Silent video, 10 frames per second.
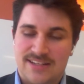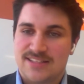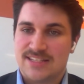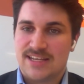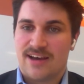
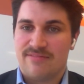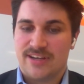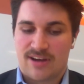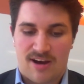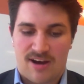tendency of
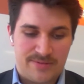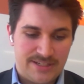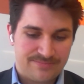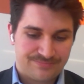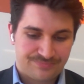the
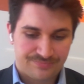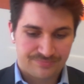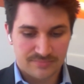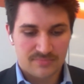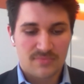economy.
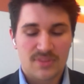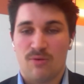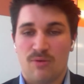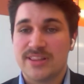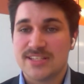
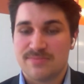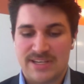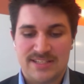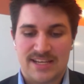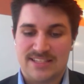What this means